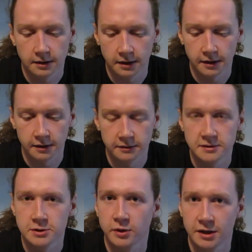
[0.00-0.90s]
Yeah,
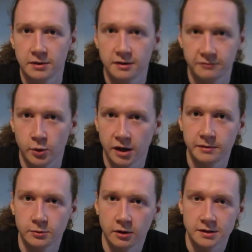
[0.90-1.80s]
this is what
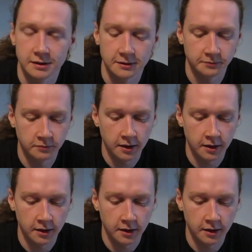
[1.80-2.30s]
I've been watching.